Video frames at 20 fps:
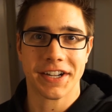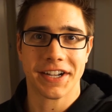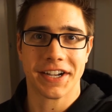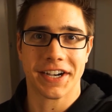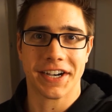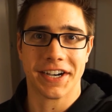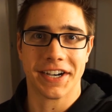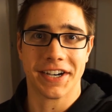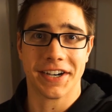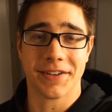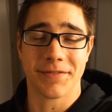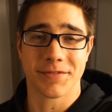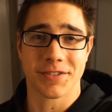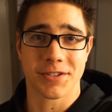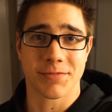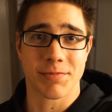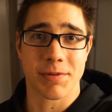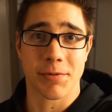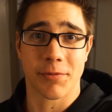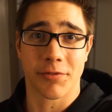um,
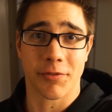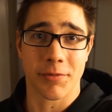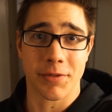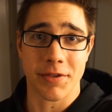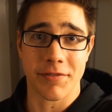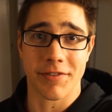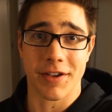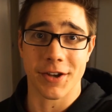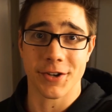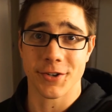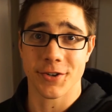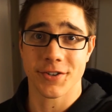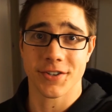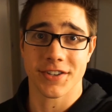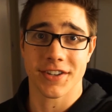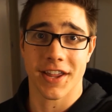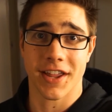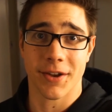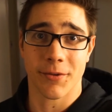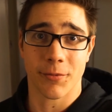just people from the Avengers
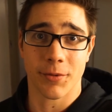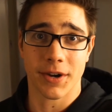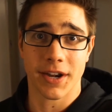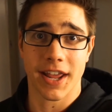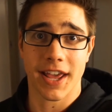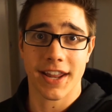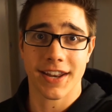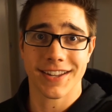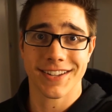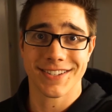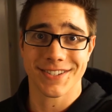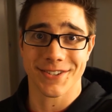and went at it.